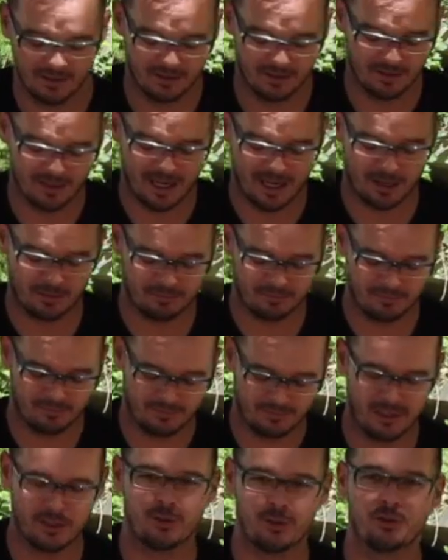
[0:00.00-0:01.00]
Now,
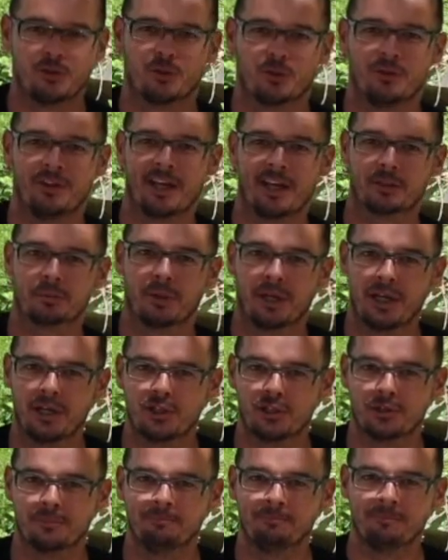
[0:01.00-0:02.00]
as you saw in the
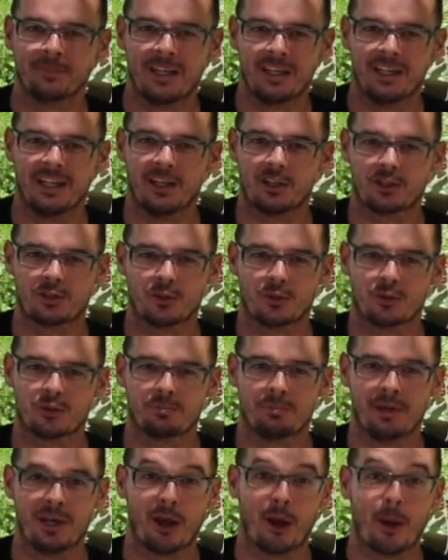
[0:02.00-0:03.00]
explanation, it's not
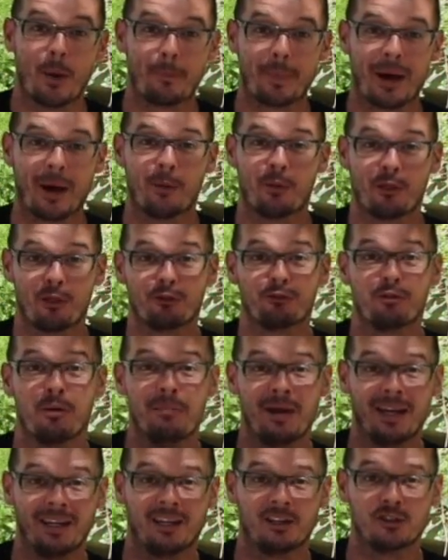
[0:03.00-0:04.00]
speaking about the
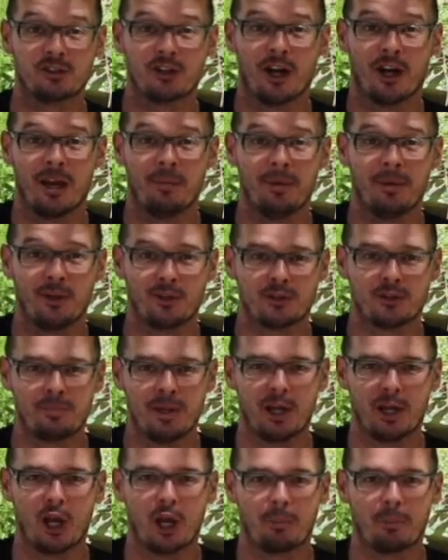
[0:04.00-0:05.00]
remaining time, it's
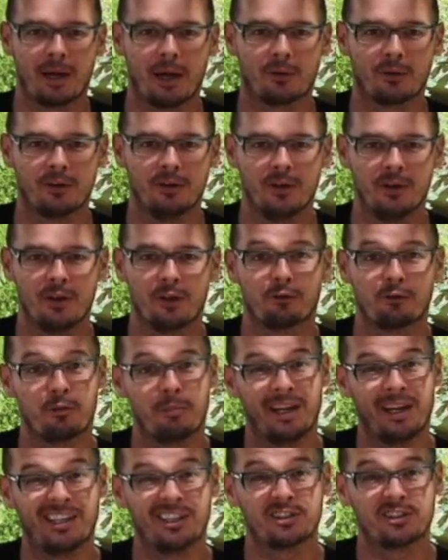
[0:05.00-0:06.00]
speaking about the
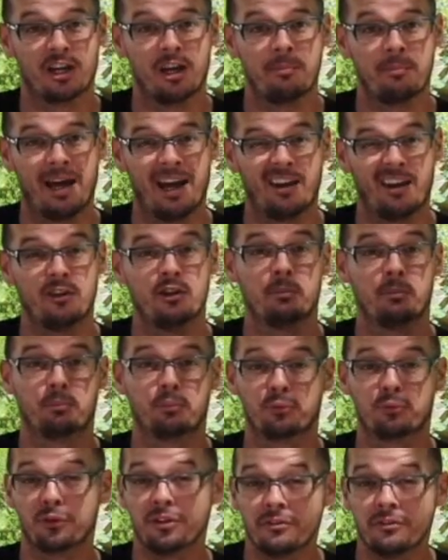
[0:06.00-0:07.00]
remaining time and the
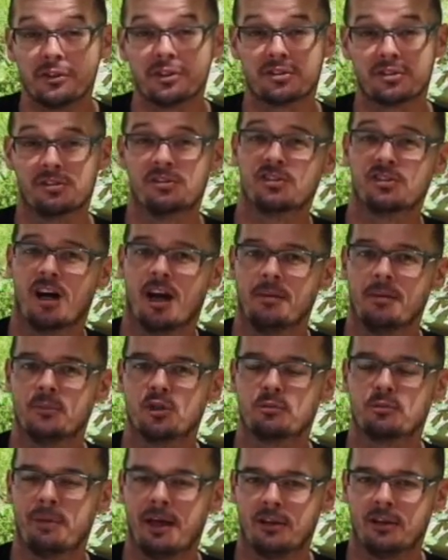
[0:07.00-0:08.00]
previous time
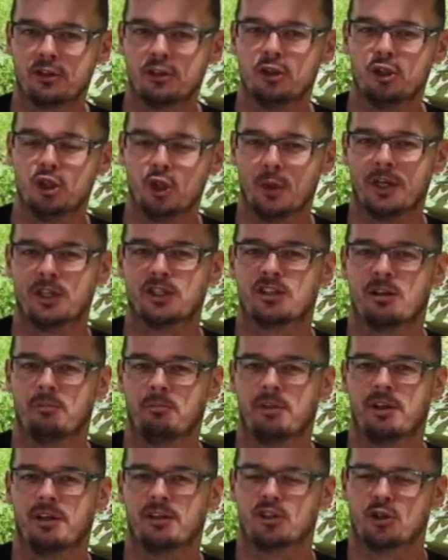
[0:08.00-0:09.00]
spent doing
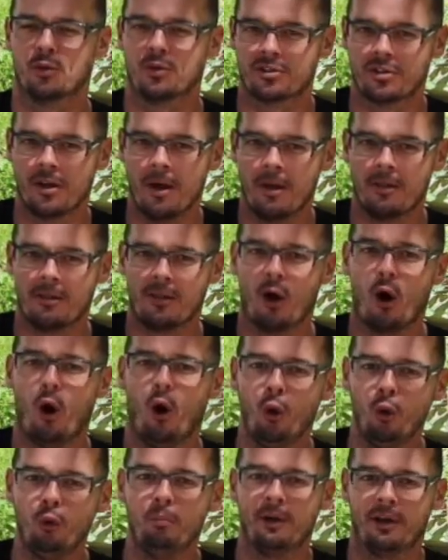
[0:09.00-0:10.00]
something. So it's the
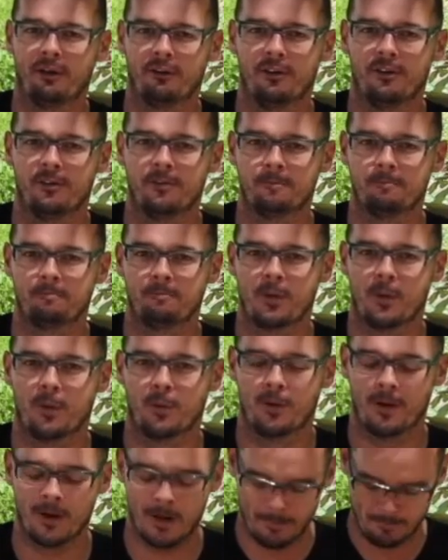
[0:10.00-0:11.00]
whole period,
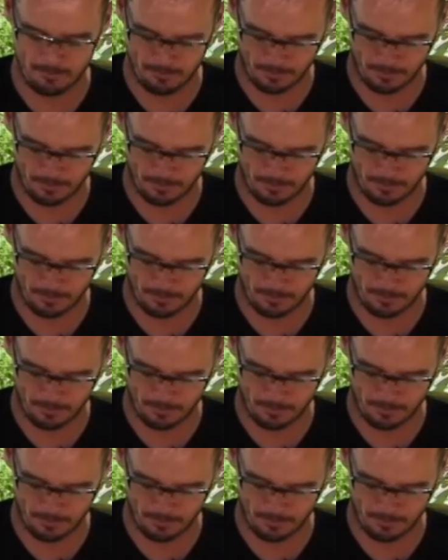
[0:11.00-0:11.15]
okay?